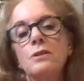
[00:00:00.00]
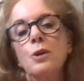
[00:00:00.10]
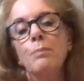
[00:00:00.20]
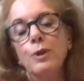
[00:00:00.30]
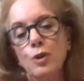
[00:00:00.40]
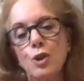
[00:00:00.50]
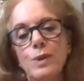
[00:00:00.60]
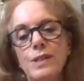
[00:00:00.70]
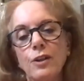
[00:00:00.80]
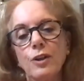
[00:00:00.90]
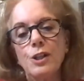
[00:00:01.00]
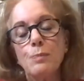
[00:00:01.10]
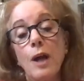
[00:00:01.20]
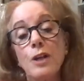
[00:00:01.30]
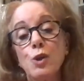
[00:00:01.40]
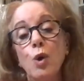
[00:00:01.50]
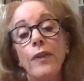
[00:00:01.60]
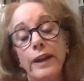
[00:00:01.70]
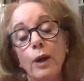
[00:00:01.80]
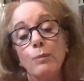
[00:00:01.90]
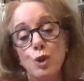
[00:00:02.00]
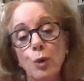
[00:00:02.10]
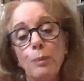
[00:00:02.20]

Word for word: to build your resilience muscle and that helped you